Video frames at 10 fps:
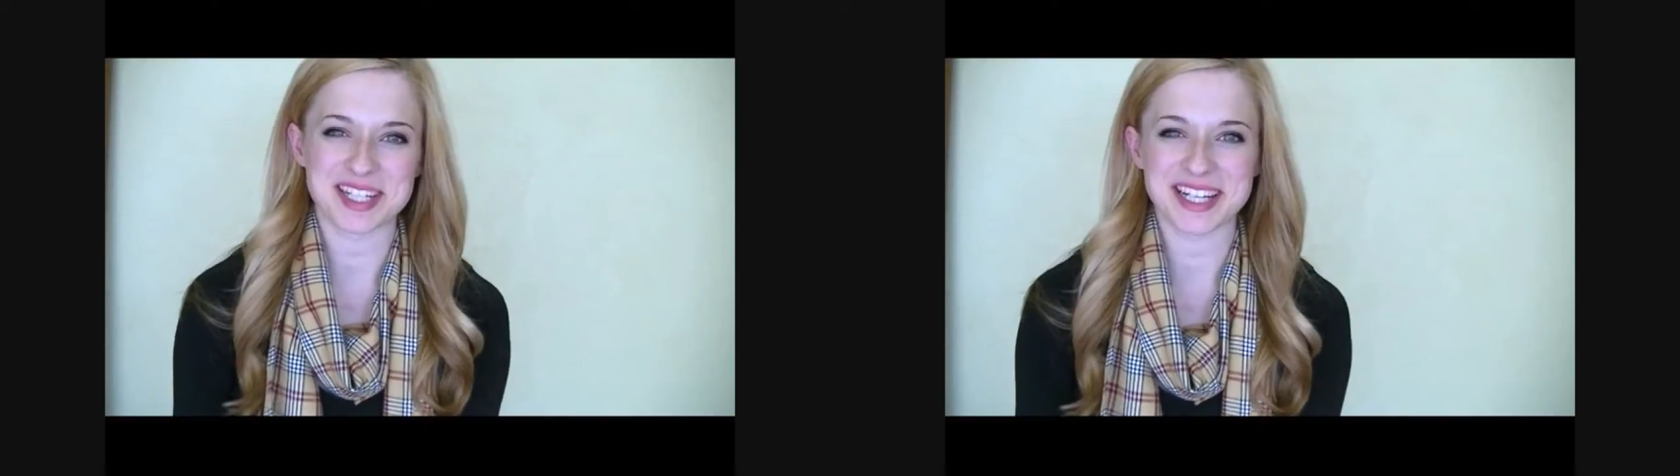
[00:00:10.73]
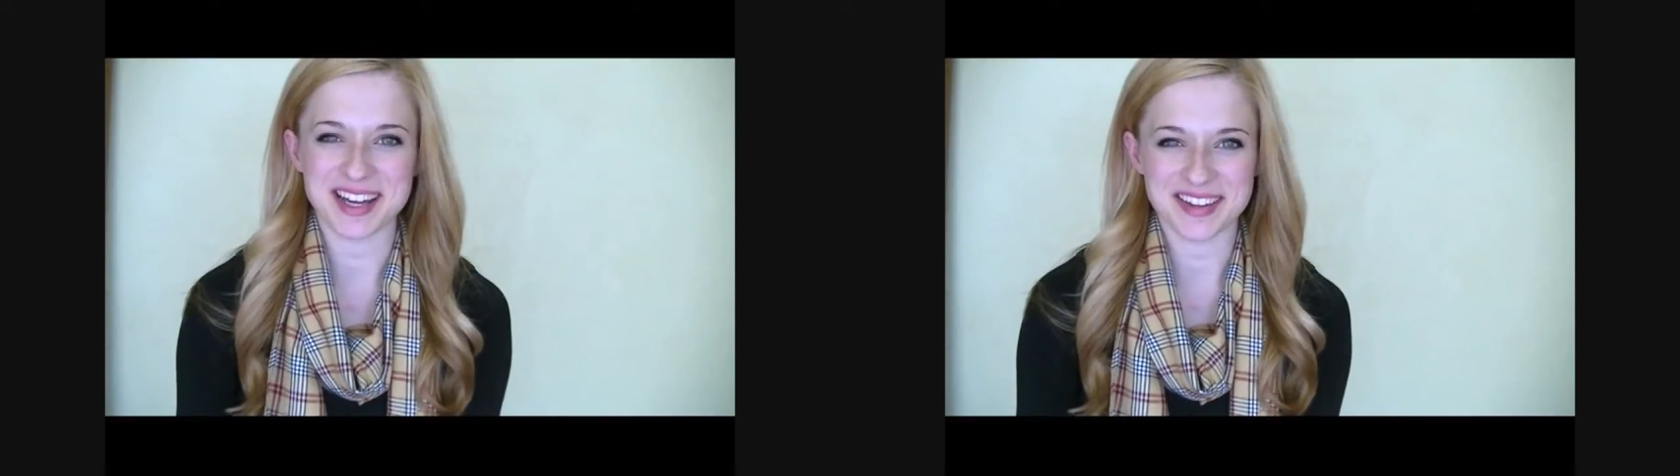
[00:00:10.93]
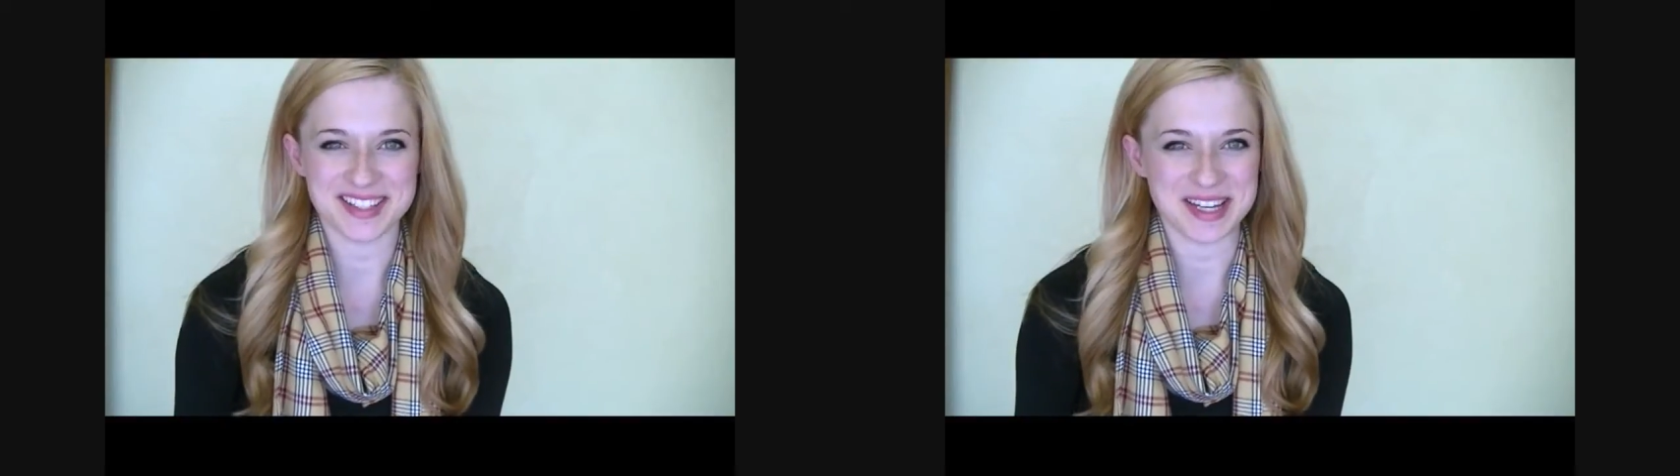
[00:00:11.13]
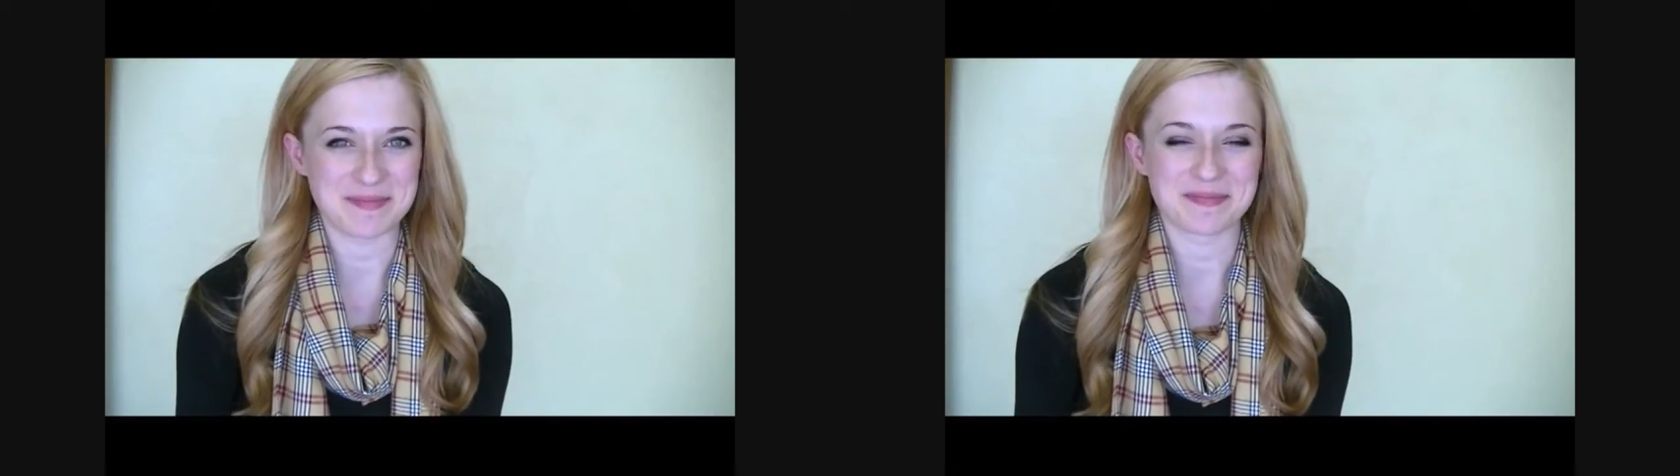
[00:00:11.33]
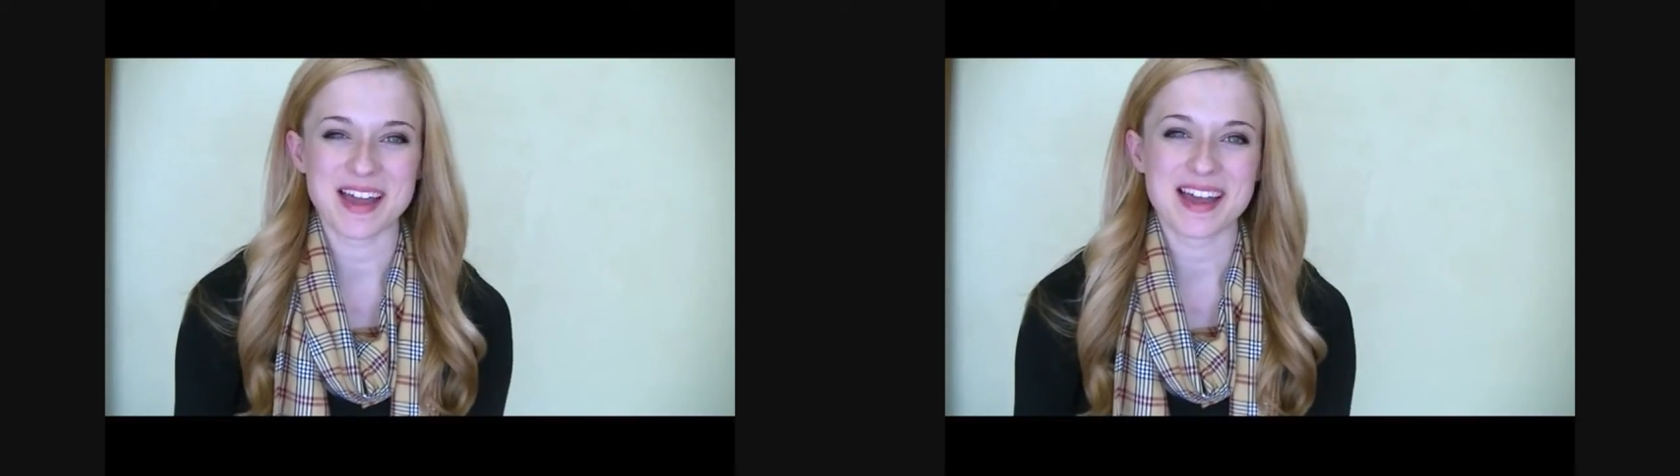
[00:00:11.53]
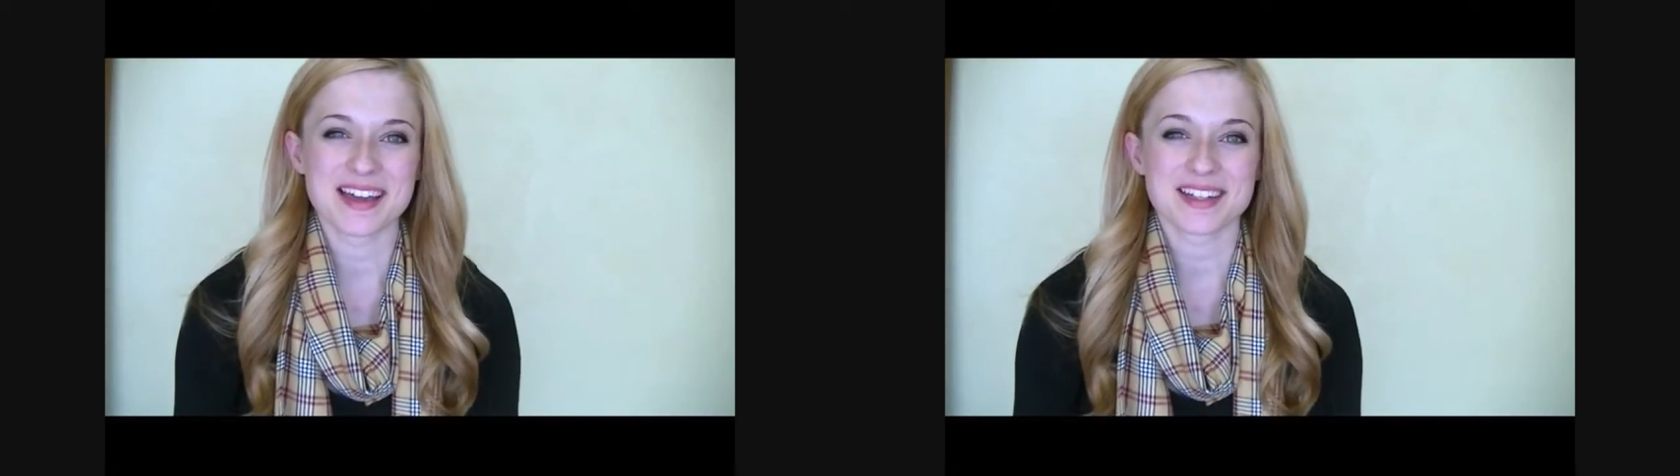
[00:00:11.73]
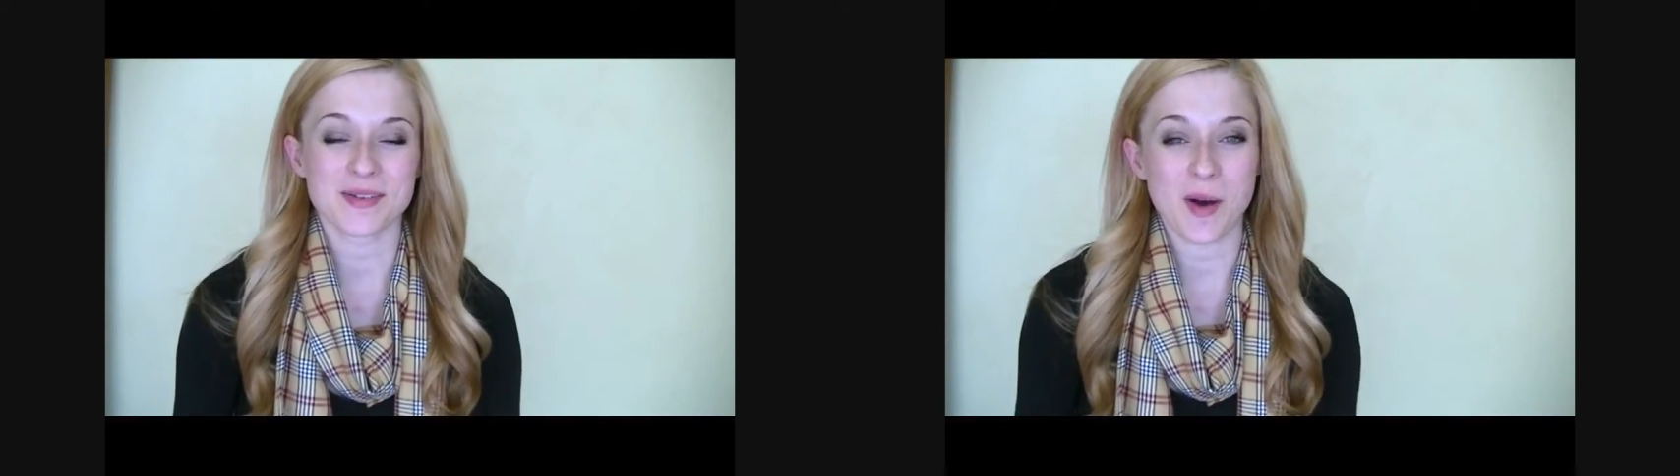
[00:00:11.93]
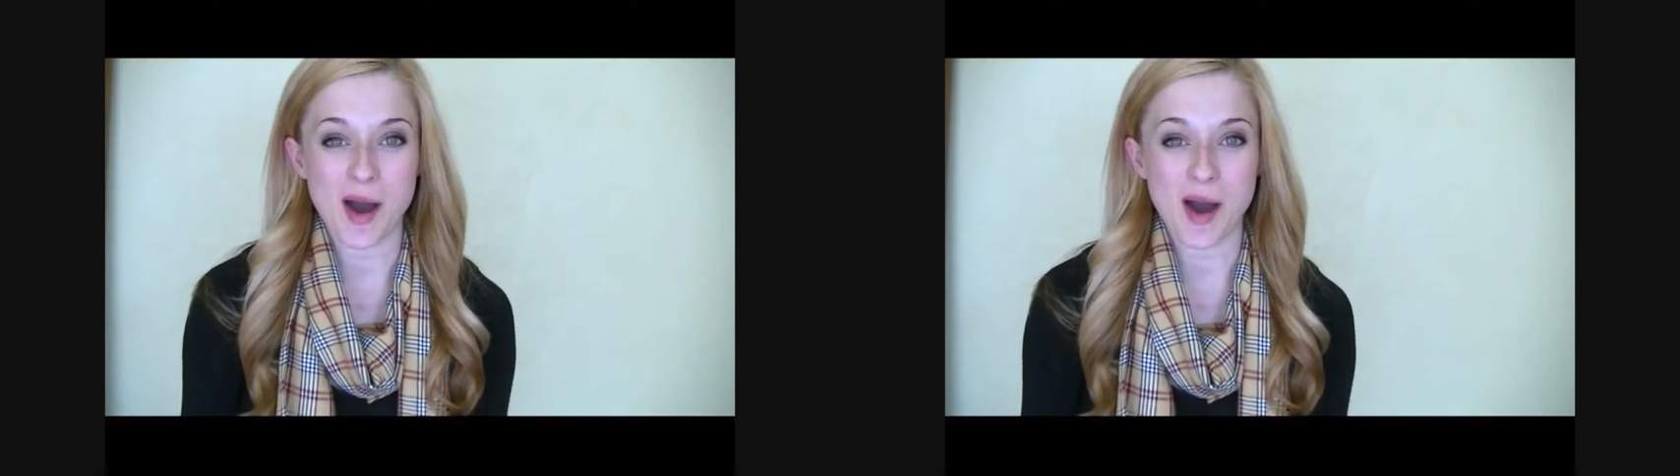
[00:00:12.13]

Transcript: Chic on the Cheap. So